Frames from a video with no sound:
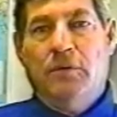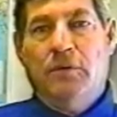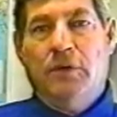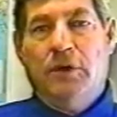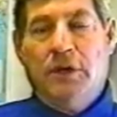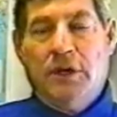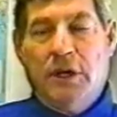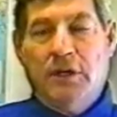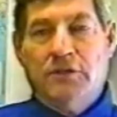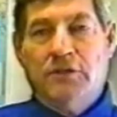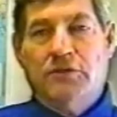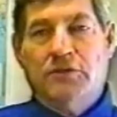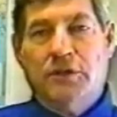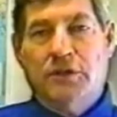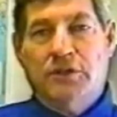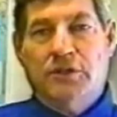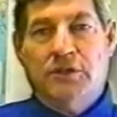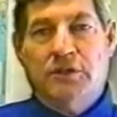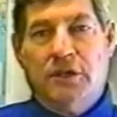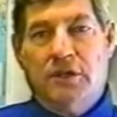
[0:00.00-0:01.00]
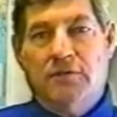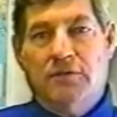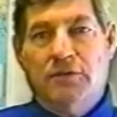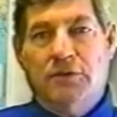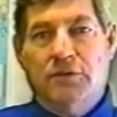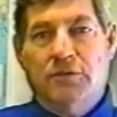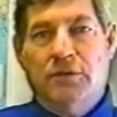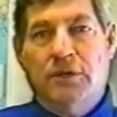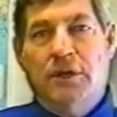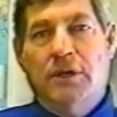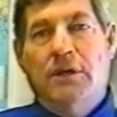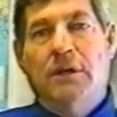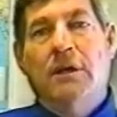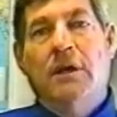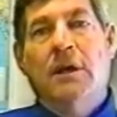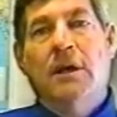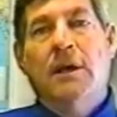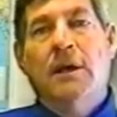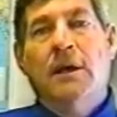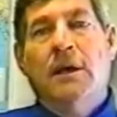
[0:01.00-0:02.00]
the concentration level you need.
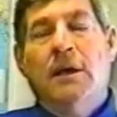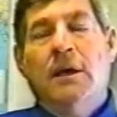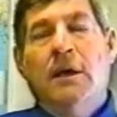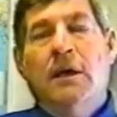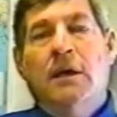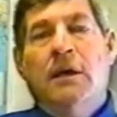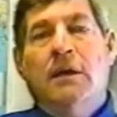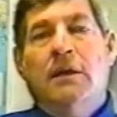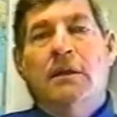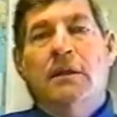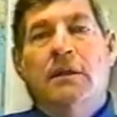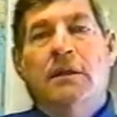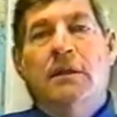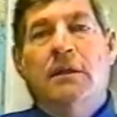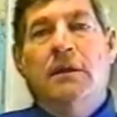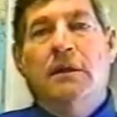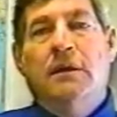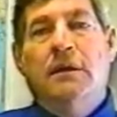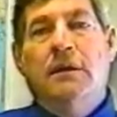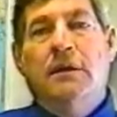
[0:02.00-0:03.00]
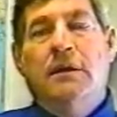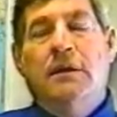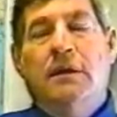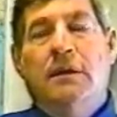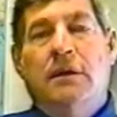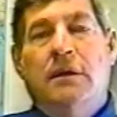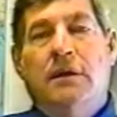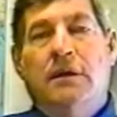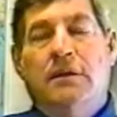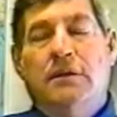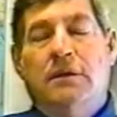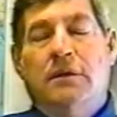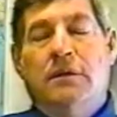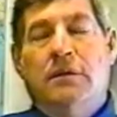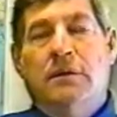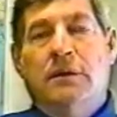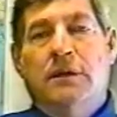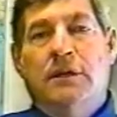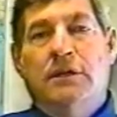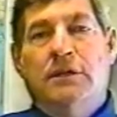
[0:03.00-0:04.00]
The
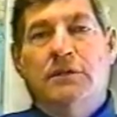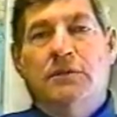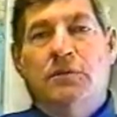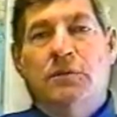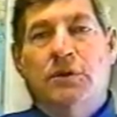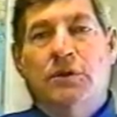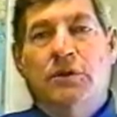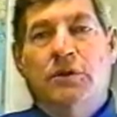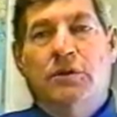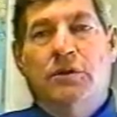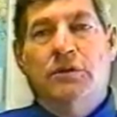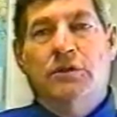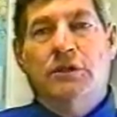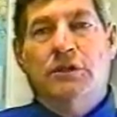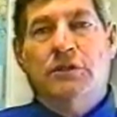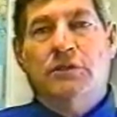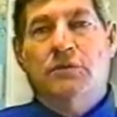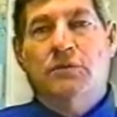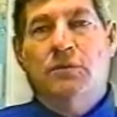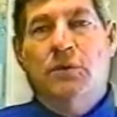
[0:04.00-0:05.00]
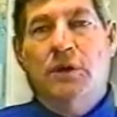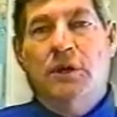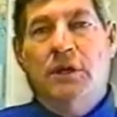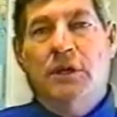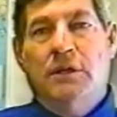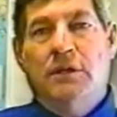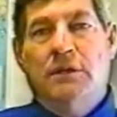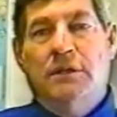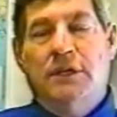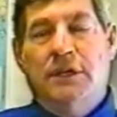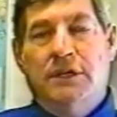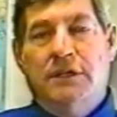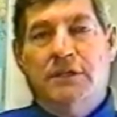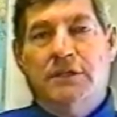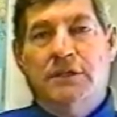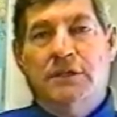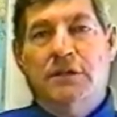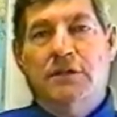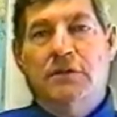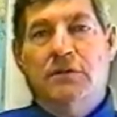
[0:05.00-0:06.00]
other is when you're just running
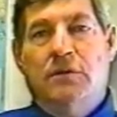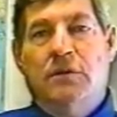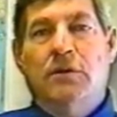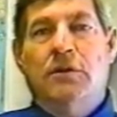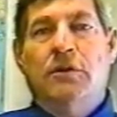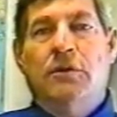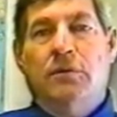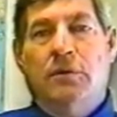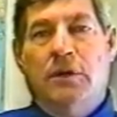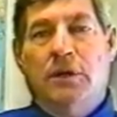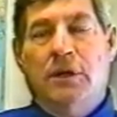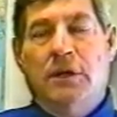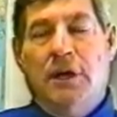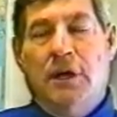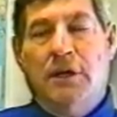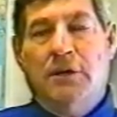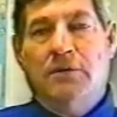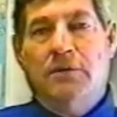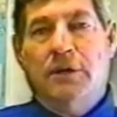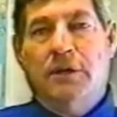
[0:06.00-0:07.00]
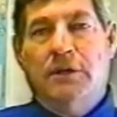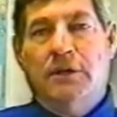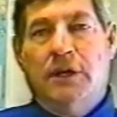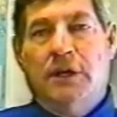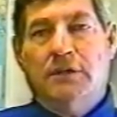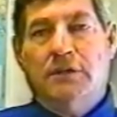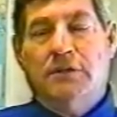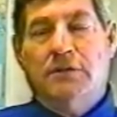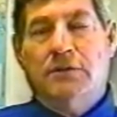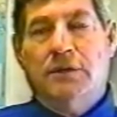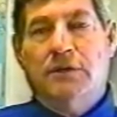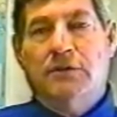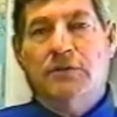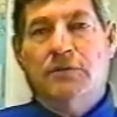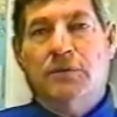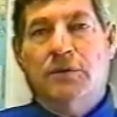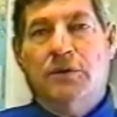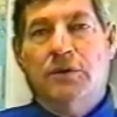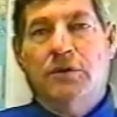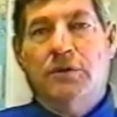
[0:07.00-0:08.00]
testing or you're running high-grade concentrates
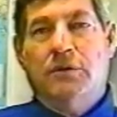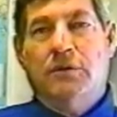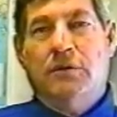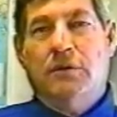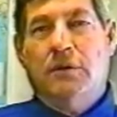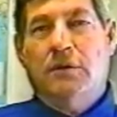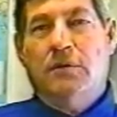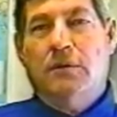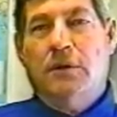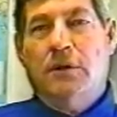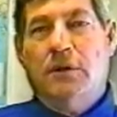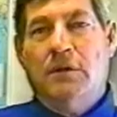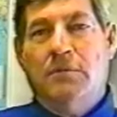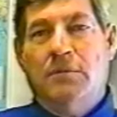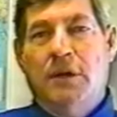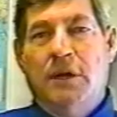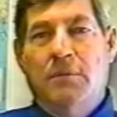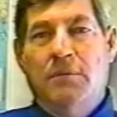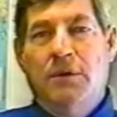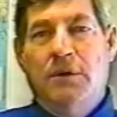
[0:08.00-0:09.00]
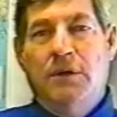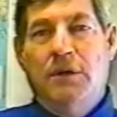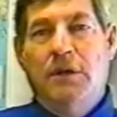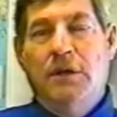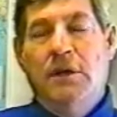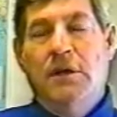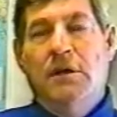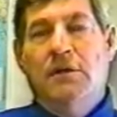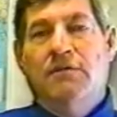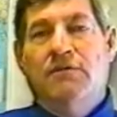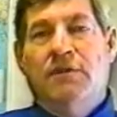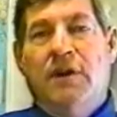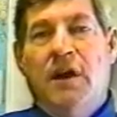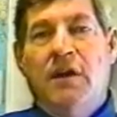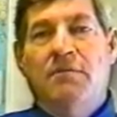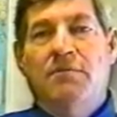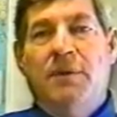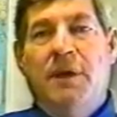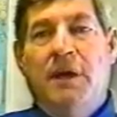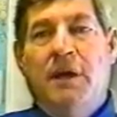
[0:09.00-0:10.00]
where you're only running maybe
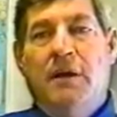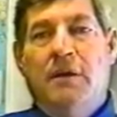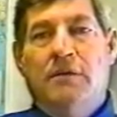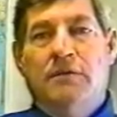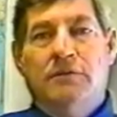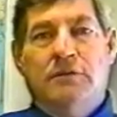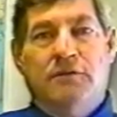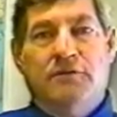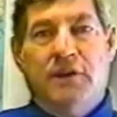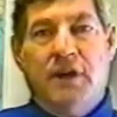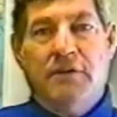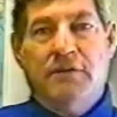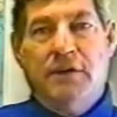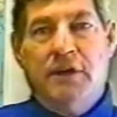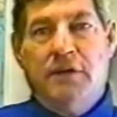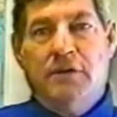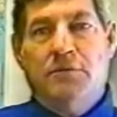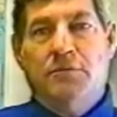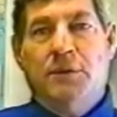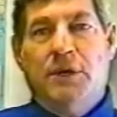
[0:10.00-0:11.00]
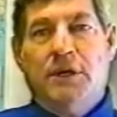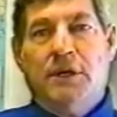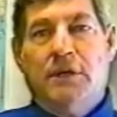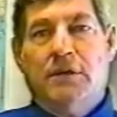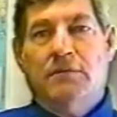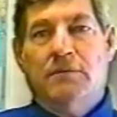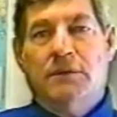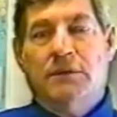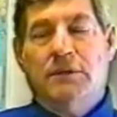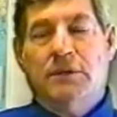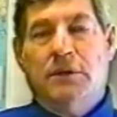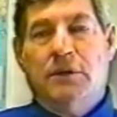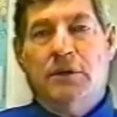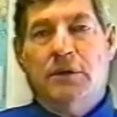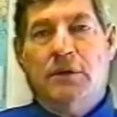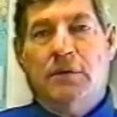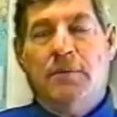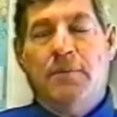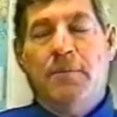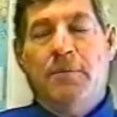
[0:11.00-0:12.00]
5 pounds or 5-gallon bucket of
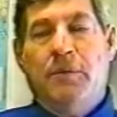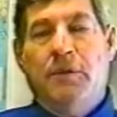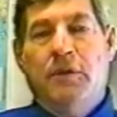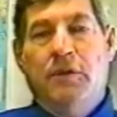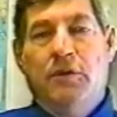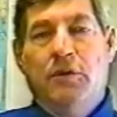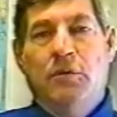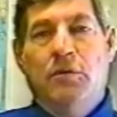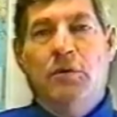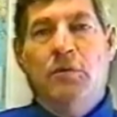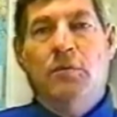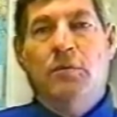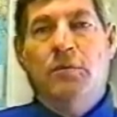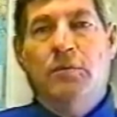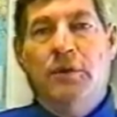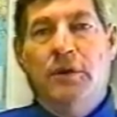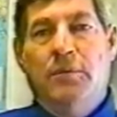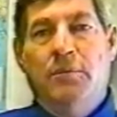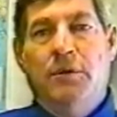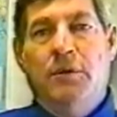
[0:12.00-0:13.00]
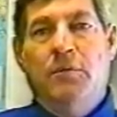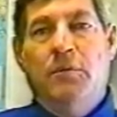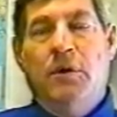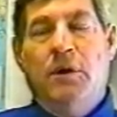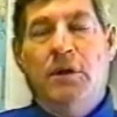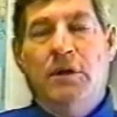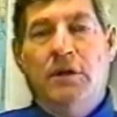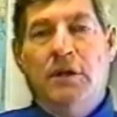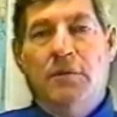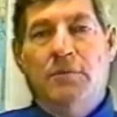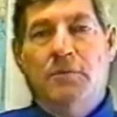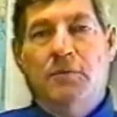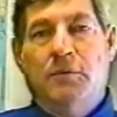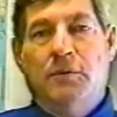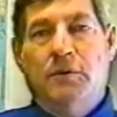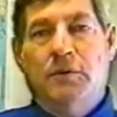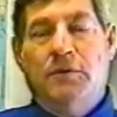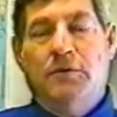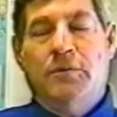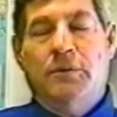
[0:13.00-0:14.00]
material. You will then be running
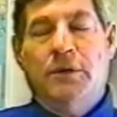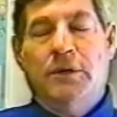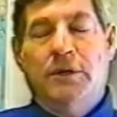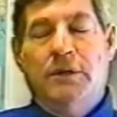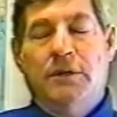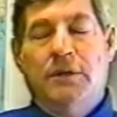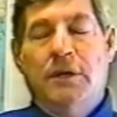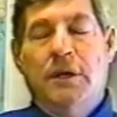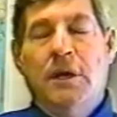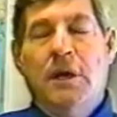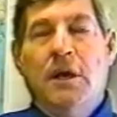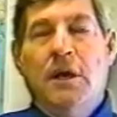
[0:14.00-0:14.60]
upward between,